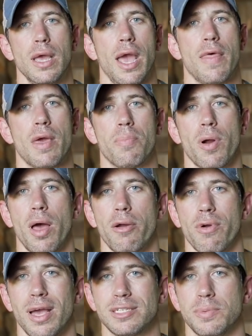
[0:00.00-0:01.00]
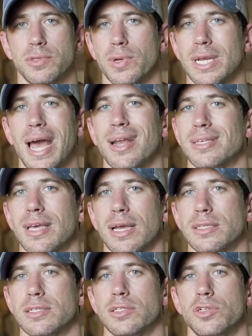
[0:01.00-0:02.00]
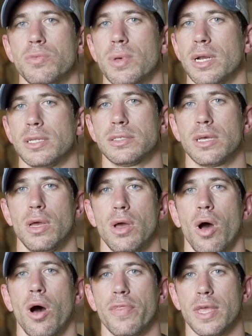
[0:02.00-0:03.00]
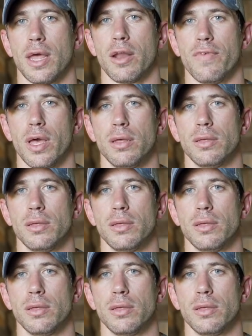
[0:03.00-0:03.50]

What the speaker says: and then probably rest between 90 seconds and 2 minutes on the end of it.